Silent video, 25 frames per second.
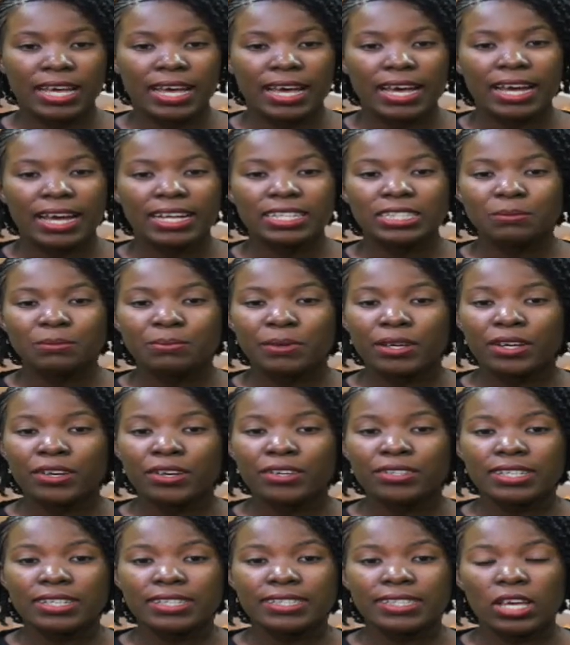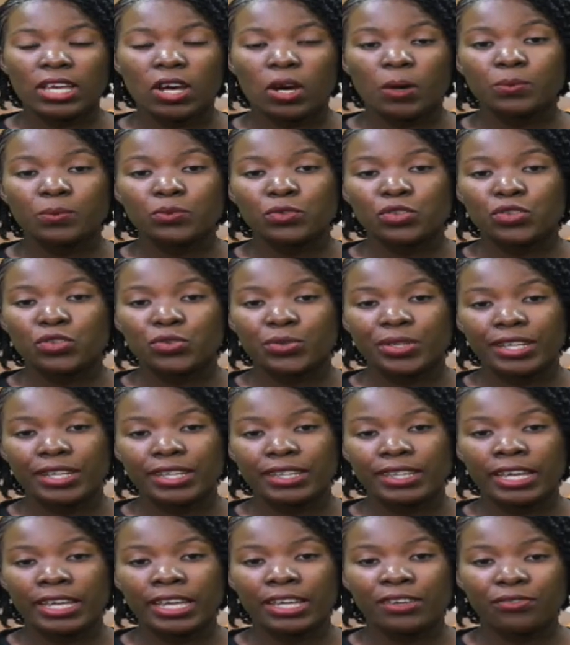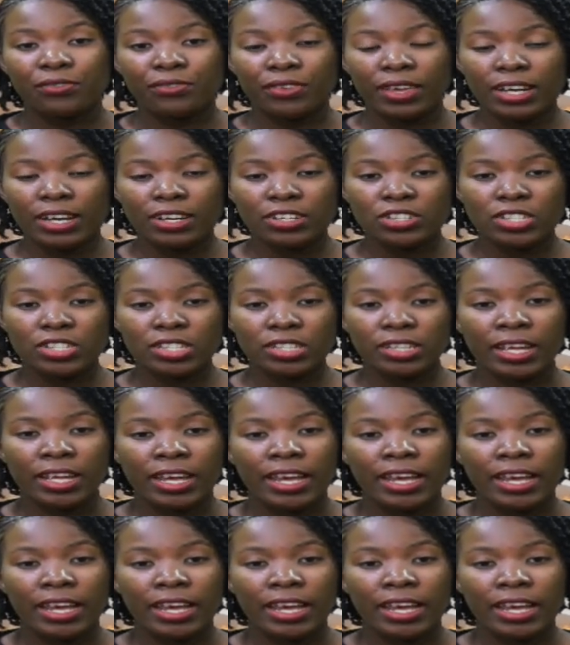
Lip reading: Antibiotics help to treat the infection